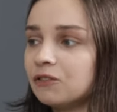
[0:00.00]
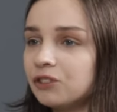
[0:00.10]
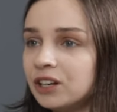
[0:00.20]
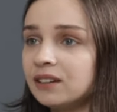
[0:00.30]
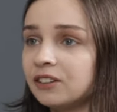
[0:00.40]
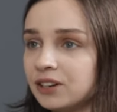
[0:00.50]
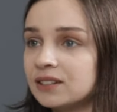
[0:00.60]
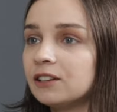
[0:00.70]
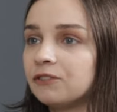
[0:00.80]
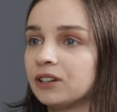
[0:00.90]
really there
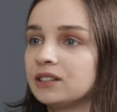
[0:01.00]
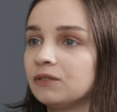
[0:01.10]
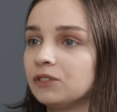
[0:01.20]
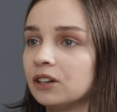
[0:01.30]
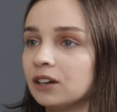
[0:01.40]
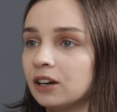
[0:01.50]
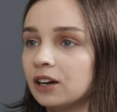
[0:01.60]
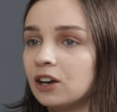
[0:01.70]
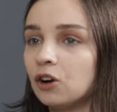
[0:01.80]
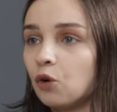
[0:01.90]
is a difference if
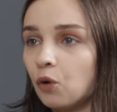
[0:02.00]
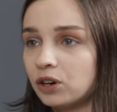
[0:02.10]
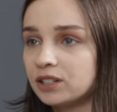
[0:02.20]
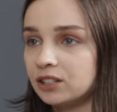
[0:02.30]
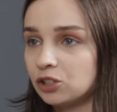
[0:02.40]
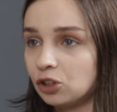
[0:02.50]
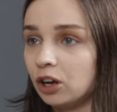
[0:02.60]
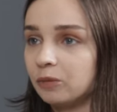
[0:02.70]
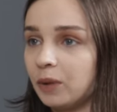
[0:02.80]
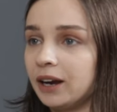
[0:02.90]
the course is
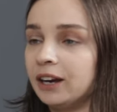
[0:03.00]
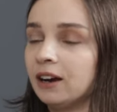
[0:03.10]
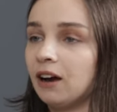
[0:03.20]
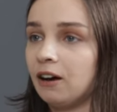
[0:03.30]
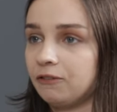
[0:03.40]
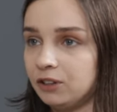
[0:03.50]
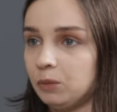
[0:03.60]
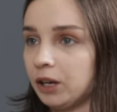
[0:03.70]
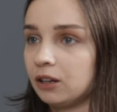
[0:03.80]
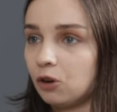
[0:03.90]
taught by a
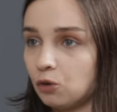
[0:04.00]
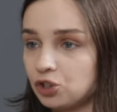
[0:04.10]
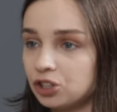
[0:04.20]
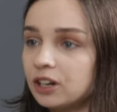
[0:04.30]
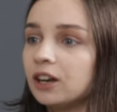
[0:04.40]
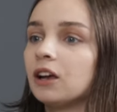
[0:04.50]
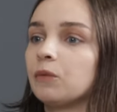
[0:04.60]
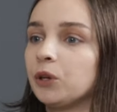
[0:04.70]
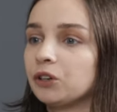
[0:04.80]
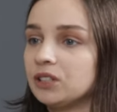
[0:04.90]
female coach.
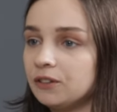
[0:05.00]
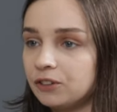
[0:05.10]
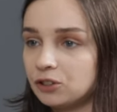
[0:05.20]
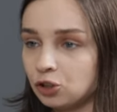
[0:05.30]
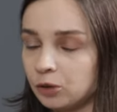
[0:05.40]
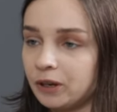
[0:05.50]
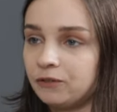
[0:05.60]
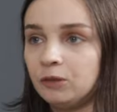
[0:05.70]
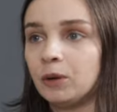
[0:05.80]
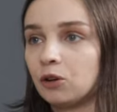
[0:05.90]
Because if it's taught by
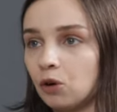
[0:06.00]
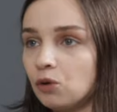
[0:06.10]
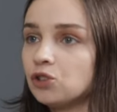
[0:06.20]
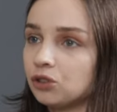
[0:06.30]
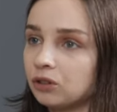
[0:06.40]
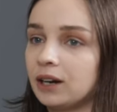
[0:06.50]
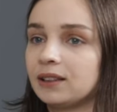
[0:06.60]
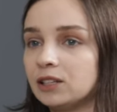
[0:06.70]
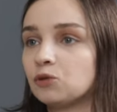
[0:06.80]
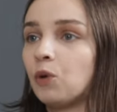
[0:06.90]
a female coach, or
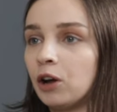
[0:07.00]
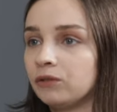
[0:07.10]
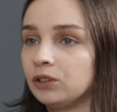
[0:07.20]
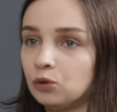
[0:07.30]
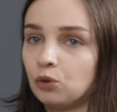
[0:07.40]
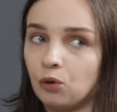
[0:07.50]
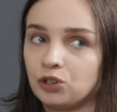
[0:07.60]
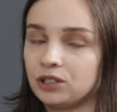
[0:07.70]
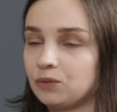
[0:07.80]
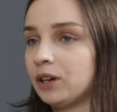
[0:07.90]
at least one of the two
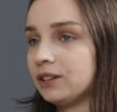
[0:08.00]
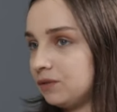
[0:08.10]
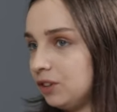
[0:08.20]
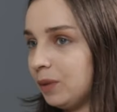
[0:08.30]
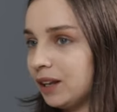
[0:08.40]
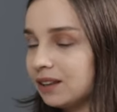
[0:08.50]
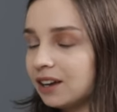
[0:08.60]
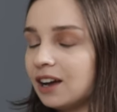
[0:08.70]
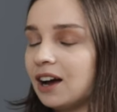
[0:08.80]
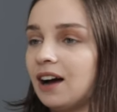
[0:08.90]
coaches, one is female,
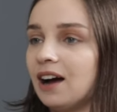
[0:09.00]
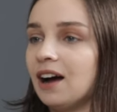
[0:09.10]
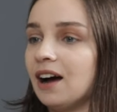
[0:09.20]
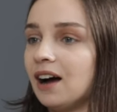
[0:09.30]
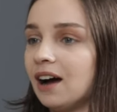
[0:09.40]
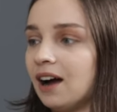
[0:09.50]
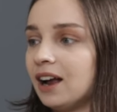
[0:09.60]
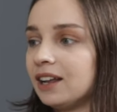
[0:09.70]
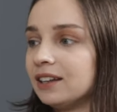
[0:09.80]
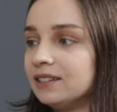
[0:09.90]

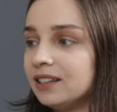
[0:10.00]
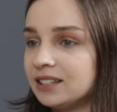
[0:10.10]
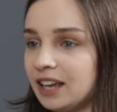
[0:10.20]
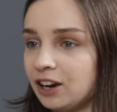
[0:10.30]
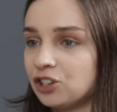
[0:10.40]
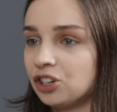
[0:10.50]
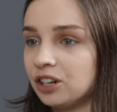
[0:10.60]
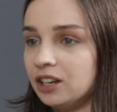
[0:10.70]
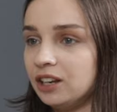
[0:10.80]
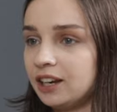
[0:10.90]
uh, this
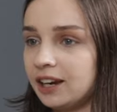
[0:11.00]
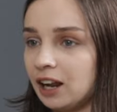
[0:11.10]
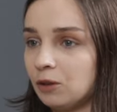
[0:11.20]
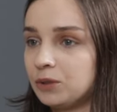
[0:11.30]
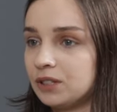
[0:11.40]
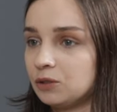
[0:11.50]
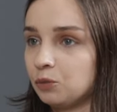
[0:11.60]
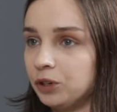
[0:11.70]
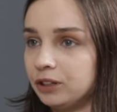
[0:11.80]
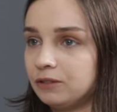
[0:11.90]
actually
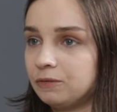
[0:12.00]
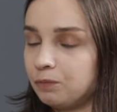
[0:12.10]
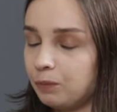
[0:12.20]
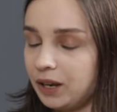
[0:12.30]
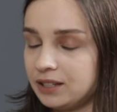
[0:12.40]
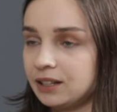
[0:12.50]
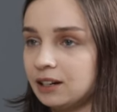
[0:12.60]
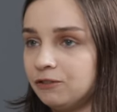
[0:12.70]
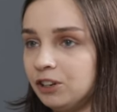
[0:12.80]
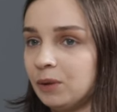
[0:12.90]
helps with
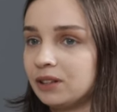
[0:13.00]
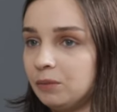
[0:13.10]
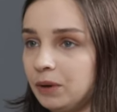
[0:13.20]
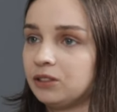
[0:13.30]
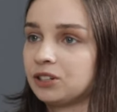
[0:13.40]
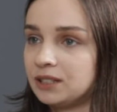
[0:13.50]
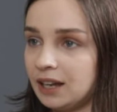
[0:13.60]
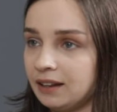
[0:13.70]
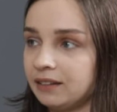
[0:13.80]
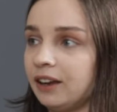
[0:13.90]
basically female debaters
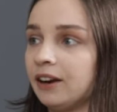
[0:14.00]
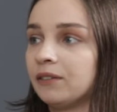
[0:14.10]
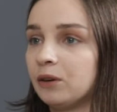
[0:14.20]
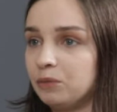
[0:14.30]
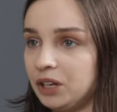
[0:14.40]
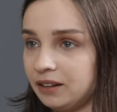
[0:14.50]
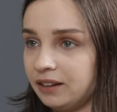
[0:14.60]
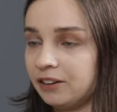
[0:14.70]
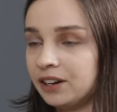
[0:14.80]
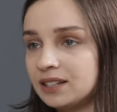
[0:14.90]
staying there and
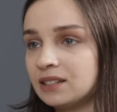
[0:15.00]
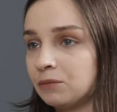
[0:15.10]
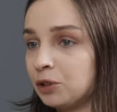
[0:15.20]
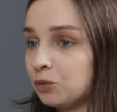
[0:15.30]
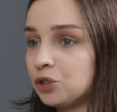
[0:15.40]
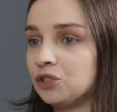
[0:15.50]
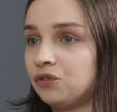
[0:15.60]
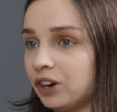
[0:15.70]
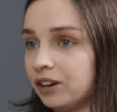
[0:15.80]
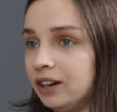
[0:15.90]
being there. This is something which
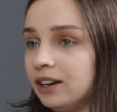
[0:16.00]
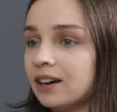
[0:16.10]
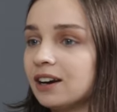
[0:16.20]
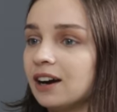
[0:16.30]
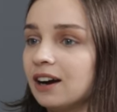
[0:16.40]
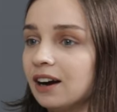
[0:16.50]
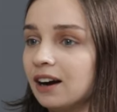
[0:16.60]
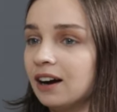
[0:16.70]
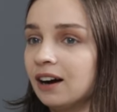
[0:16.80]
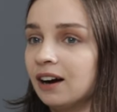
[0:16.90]
is very
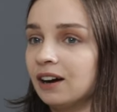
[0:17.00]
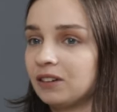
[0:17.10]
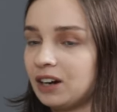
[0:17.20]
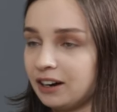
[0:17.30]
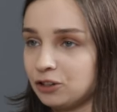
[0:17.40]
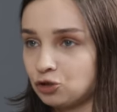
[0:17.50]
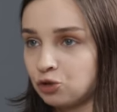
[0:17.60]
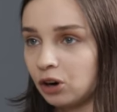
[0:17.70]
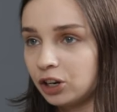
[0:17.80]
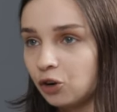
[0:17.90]
uh, kind of
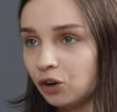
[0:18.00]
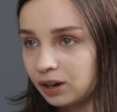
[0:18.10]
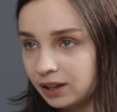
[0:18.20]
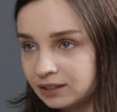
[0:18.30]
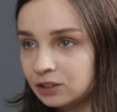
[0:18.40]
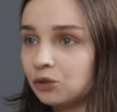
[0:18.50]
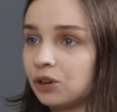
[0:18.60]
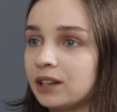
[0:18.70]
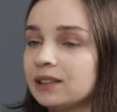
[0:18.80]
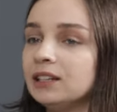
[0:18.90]
strongly correlated,
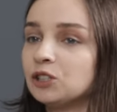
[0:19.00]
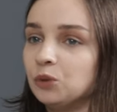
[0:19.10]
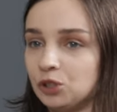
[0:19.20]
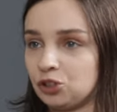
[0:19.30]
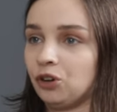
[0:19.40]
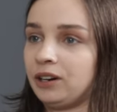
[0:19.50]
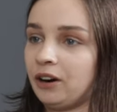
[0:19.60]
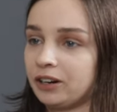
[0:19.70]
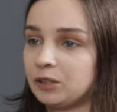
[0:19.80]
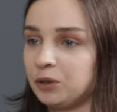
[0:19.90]
or at least we saw in our